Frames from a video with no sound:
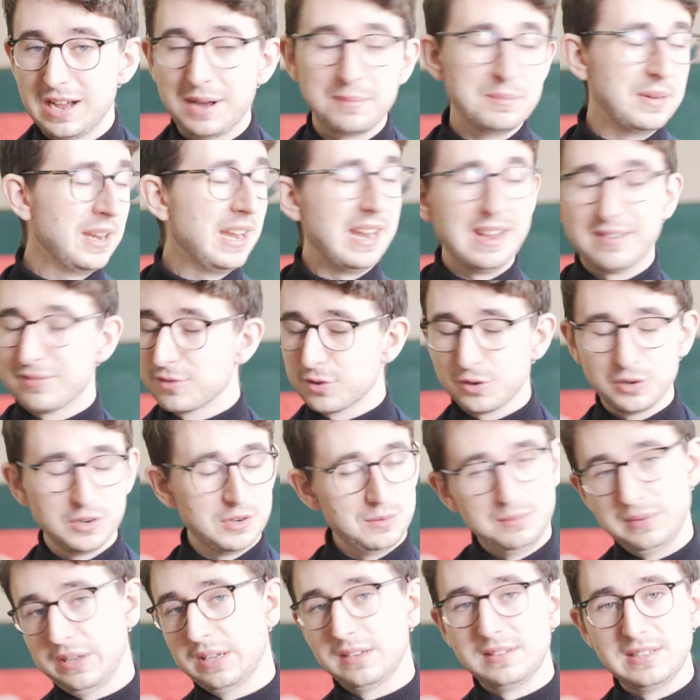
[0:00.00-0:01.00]
I'm never going
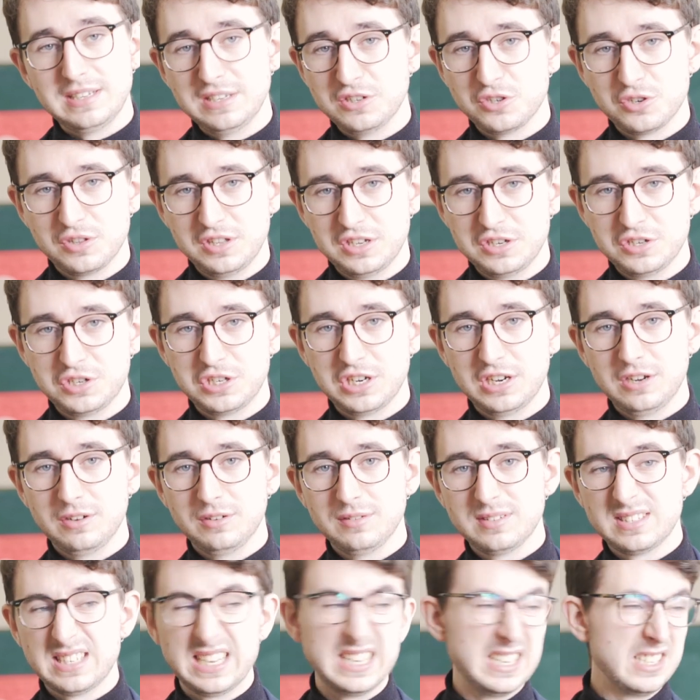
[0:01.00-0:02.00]
to be a teacher that
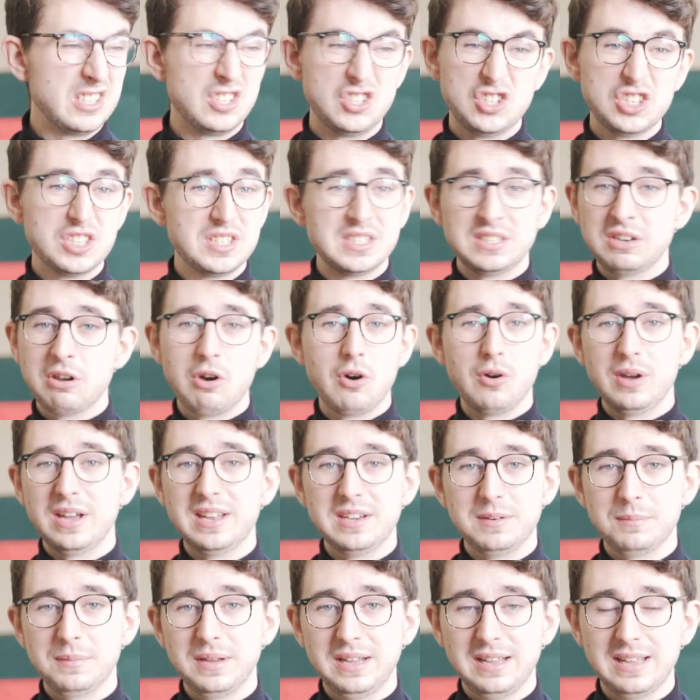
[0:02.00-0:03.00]
shouts. It's just not
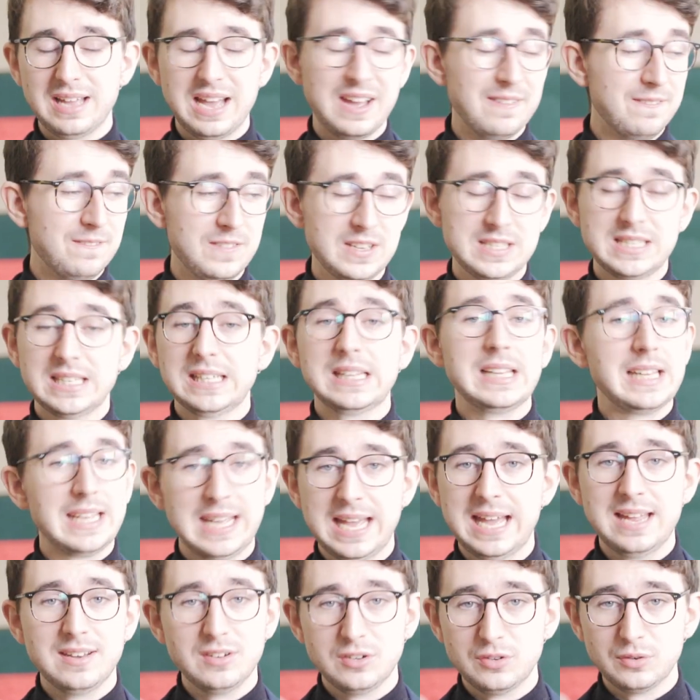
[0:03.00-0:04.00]
in me. I physically
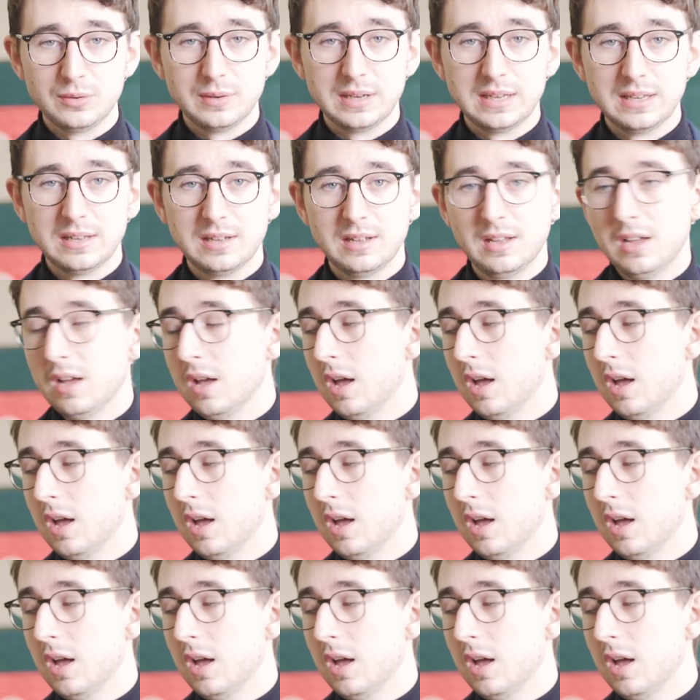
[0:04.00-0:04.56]
can't do it.